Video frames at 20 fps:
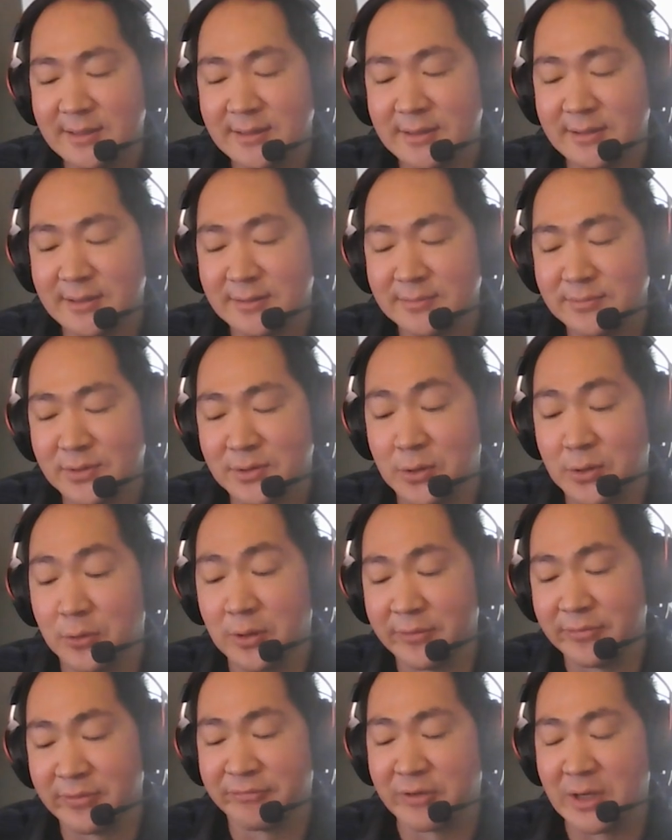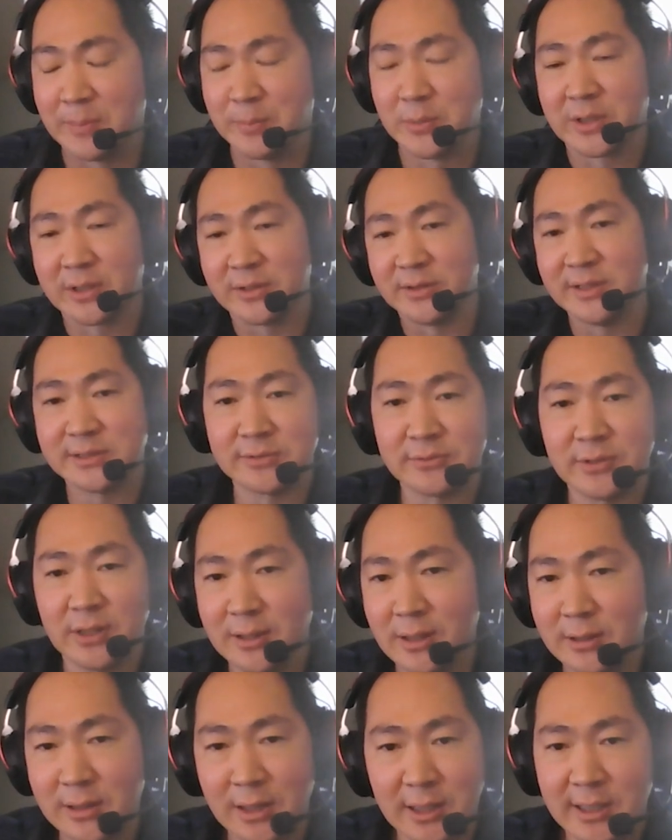The core of the framework, and these are
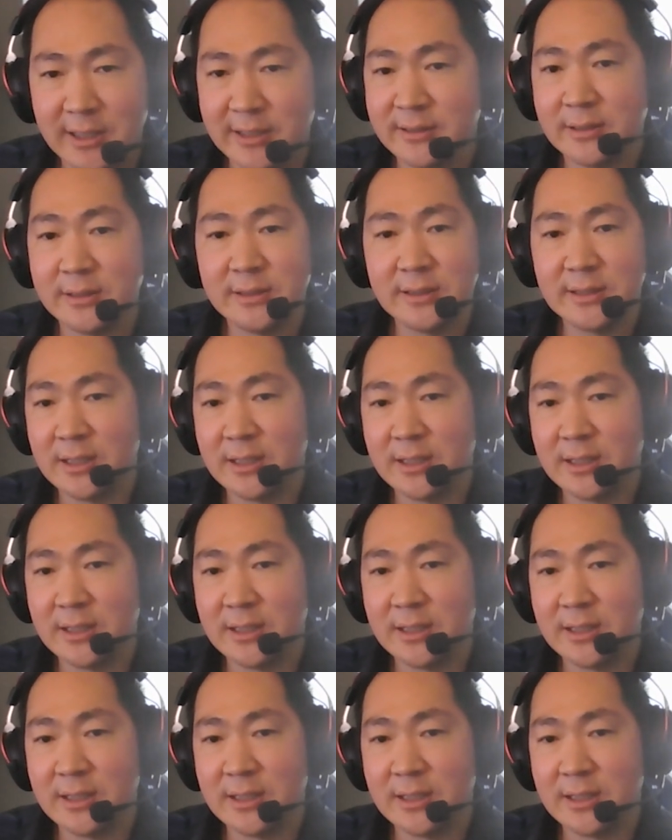all online